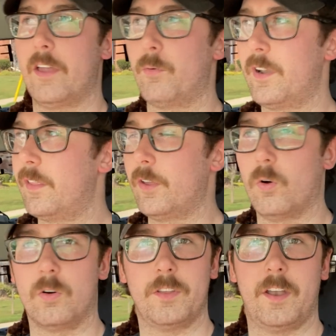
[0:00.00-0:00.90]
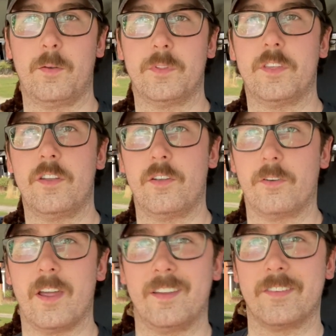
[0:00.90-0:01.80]
rid of the old and in with the new,
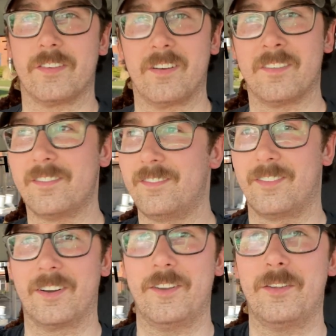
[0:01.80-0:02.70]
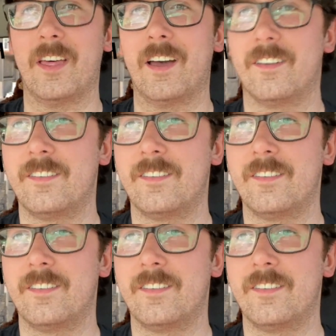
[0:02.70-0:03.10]
right? So we're gonna do that.